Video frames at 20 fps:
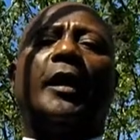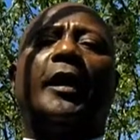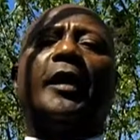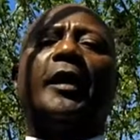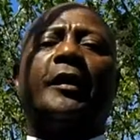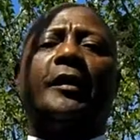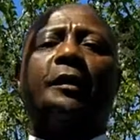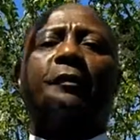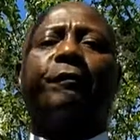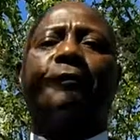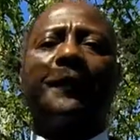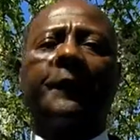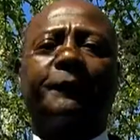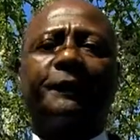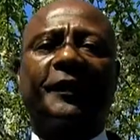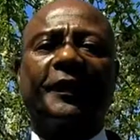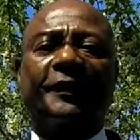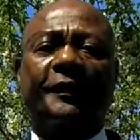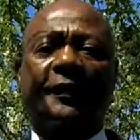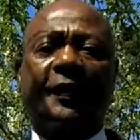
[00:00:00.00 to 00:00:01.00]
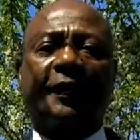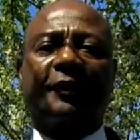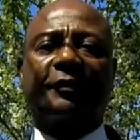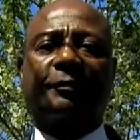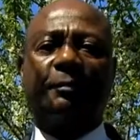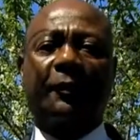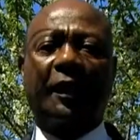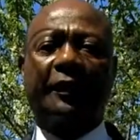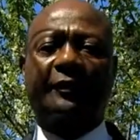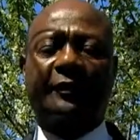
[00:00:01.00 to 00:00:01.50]
In the 56
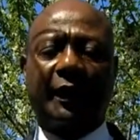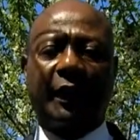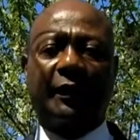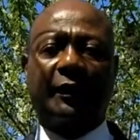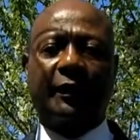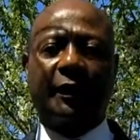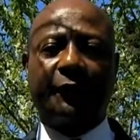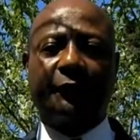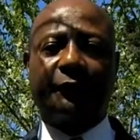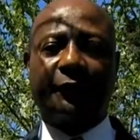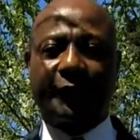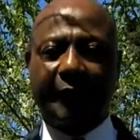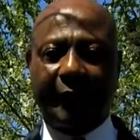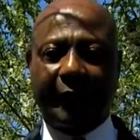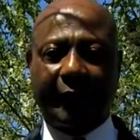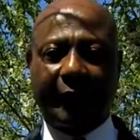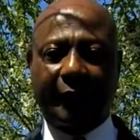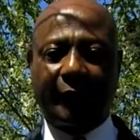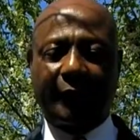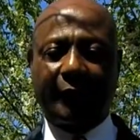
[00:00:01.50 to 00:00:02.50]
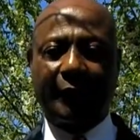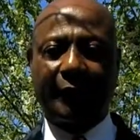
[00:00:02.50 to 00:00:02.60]
months I lived there